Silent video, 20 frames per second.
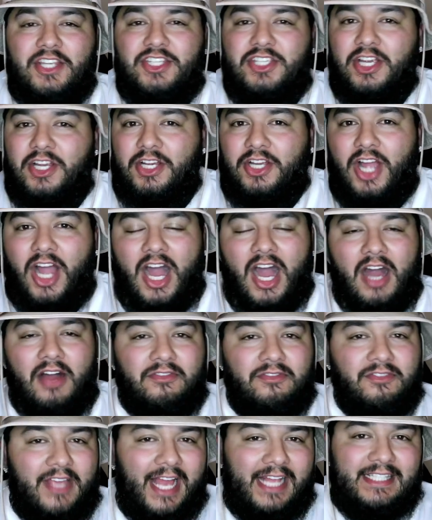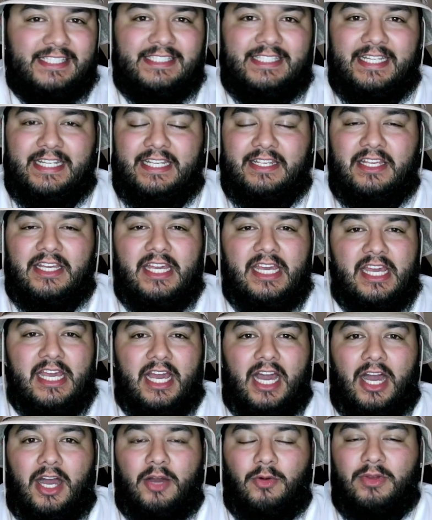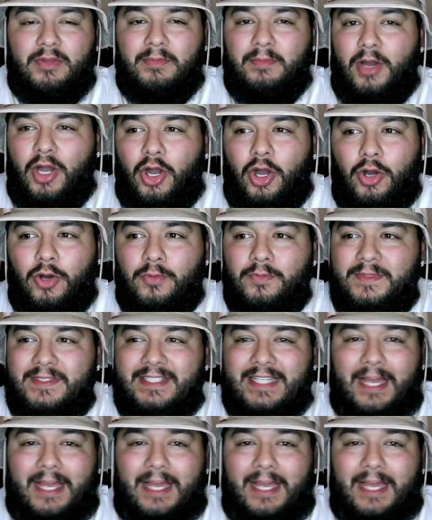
Jared Goff, Kansas City with Mahomes.